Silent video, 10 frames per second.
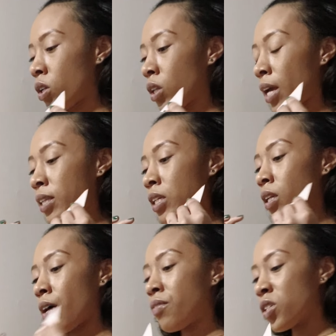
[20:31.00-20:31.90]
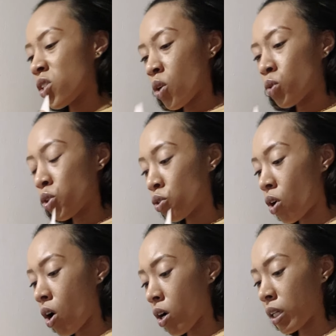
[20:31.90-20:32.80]
like the love is so
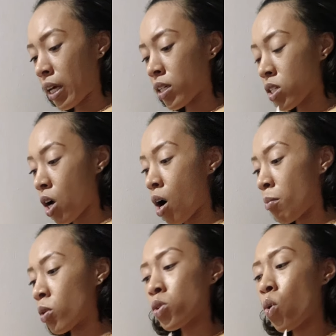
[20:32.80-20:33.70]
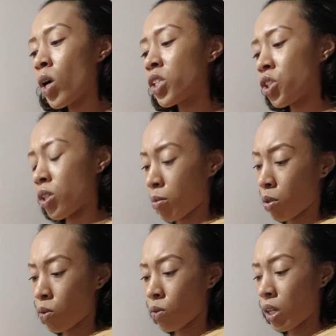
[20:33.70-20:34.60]
strong that it's almost
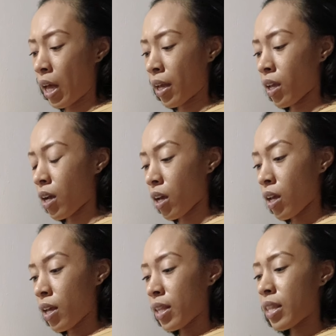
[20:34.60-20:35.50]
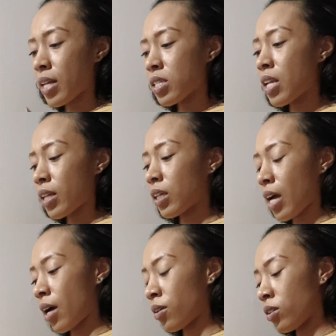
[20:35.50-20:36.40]
questionable. Like that's not
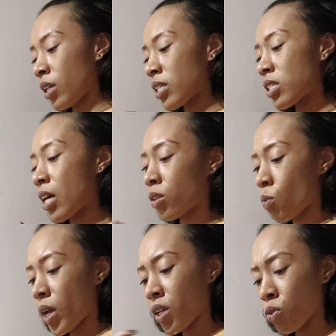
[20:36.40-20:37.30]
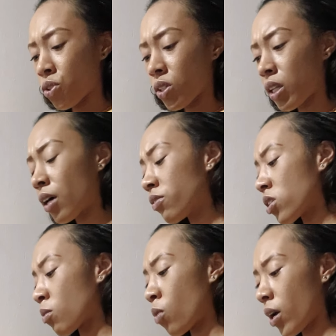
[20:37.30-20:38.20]
the way you should love
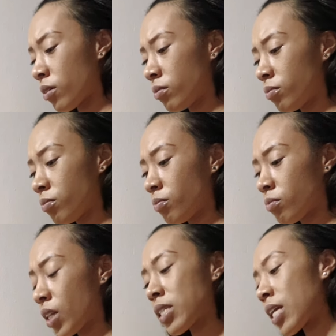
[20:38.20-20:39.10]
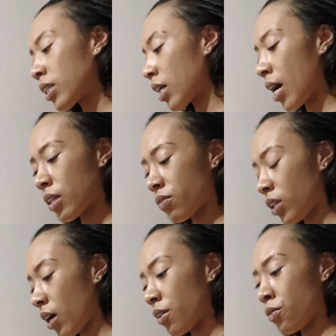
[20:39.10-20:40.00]
someone. That's not the kind of
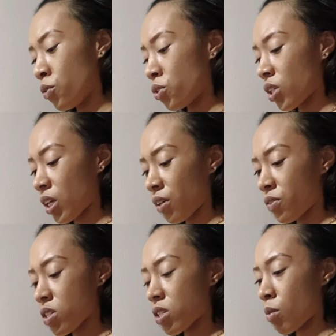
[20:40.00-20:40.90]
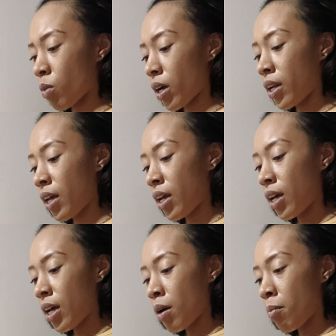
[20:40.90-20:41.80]
love you should give to someone.
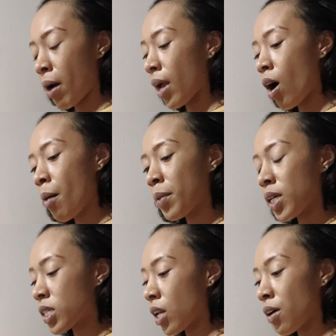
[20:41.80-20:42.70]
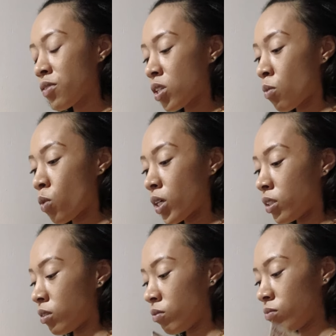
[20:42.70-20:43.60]
By all means, love
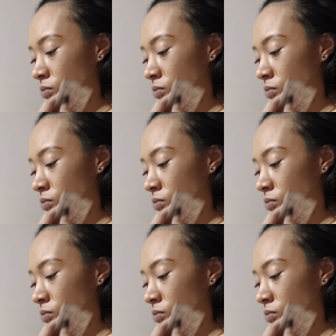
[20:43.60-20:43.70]
someone